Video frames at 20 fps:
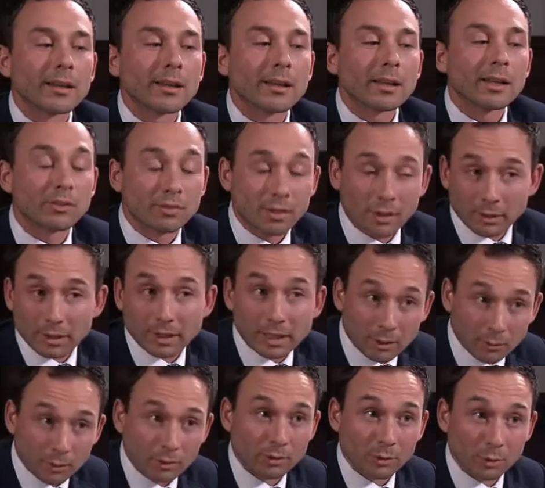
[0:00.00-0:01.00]
It's very
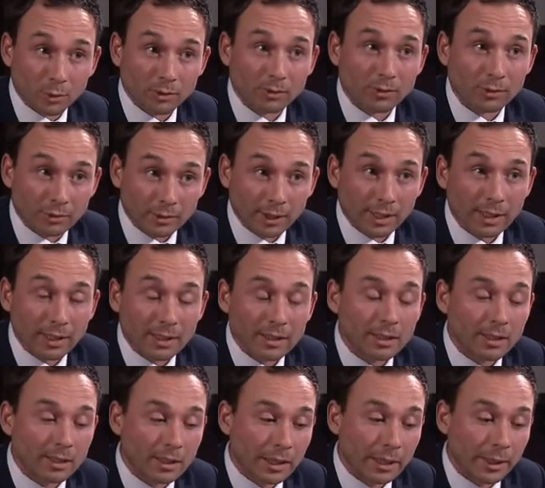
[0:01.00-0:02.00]
clear what you want to say,
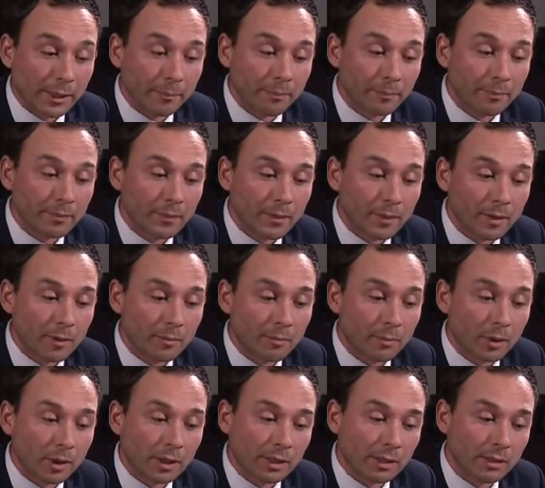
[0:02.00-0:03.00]

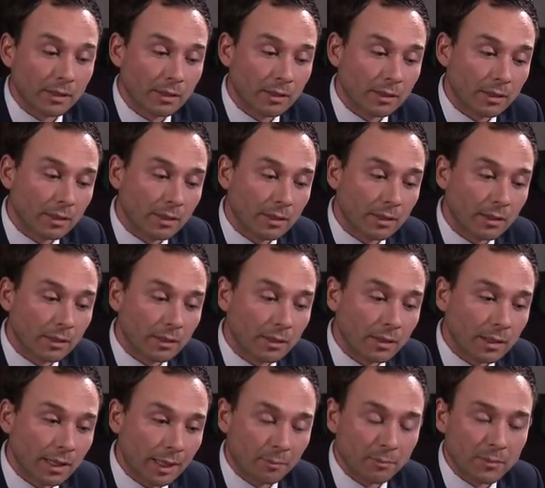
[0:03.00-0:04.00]
but
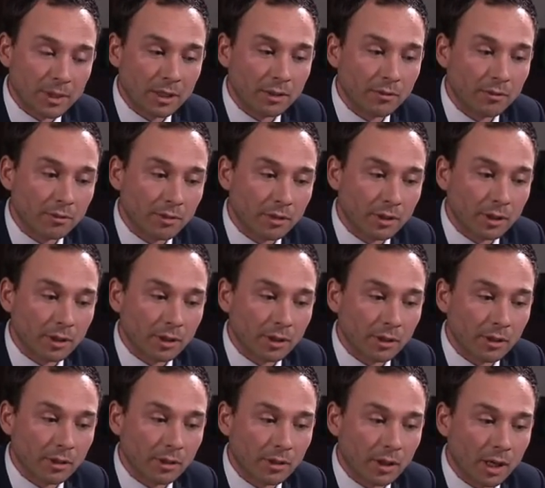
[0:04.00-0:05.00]
let me
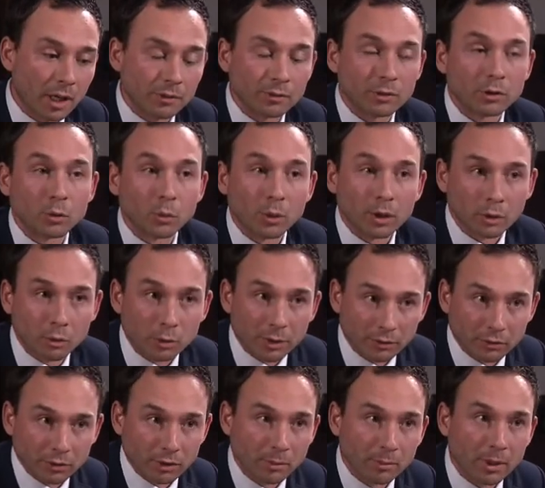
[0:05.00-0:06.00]
ask you one
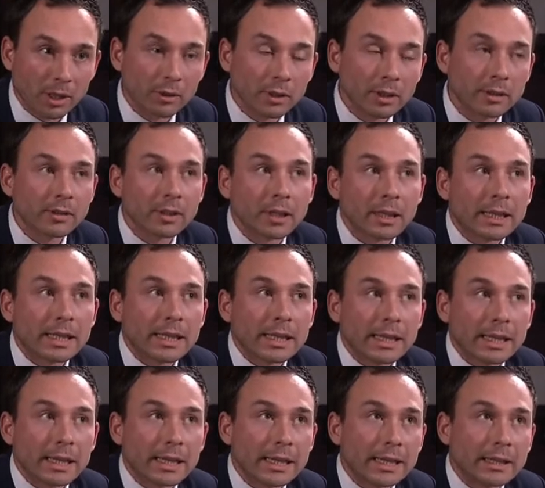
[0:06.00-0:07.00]
question about it.
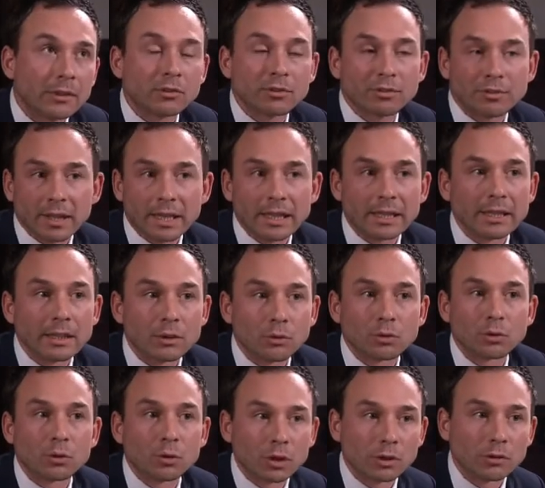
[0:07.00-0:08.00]
Is fake news,
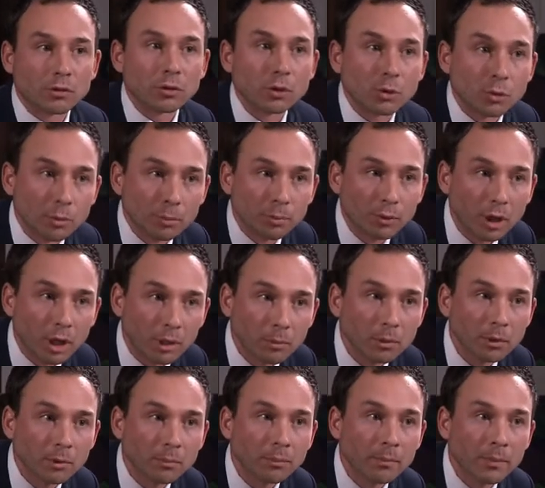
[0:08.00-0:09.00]
according to you, a
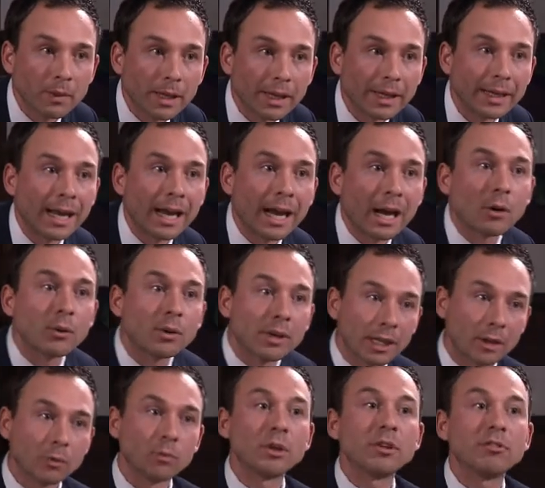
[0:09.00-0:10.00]
problem? And how
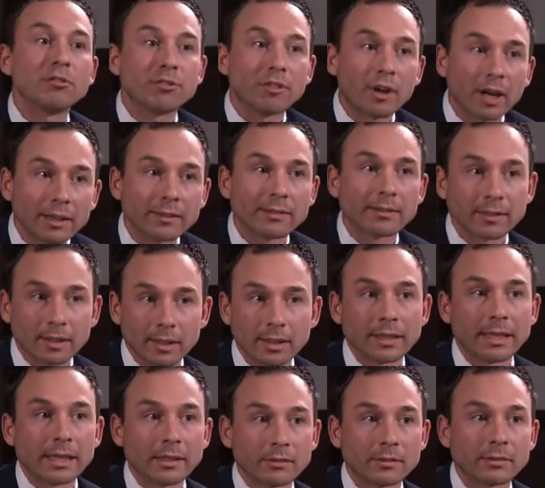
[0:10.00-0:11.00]
can we fight
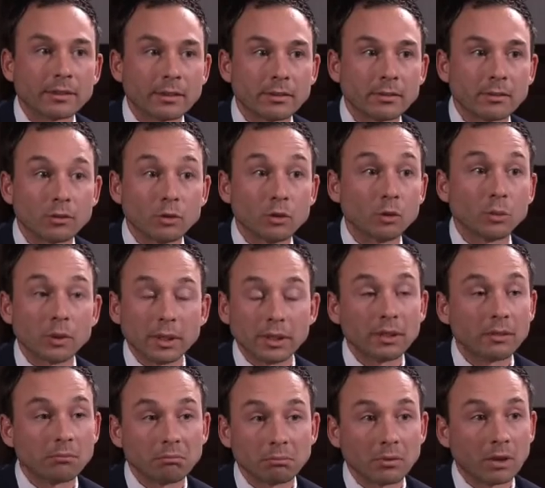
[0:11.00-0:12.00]
against it? Do
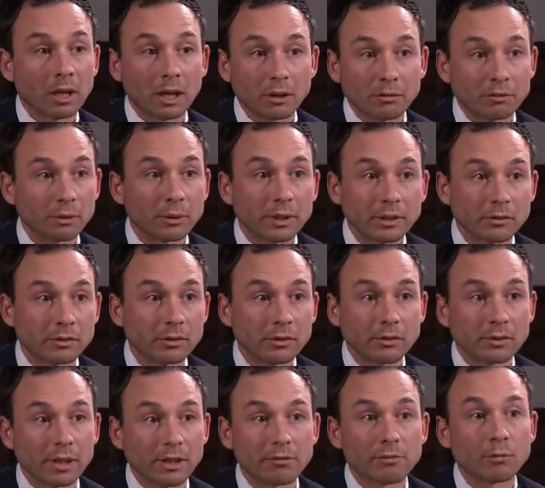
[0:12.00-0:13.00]
we, like for
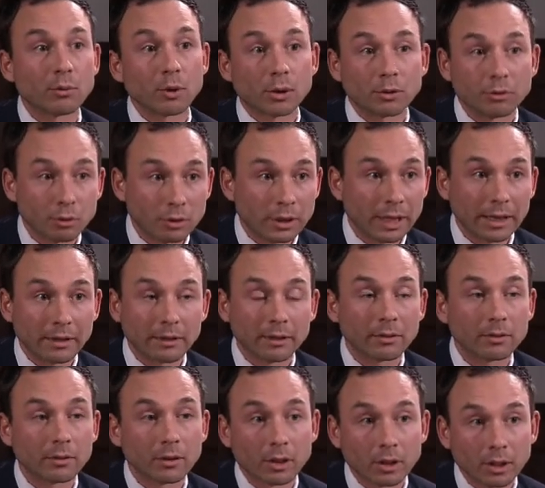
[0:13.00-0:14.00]
instance, have worked together
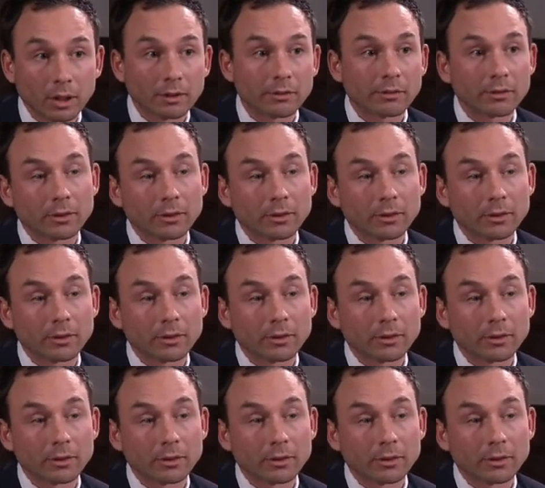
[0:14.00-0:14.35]
or not?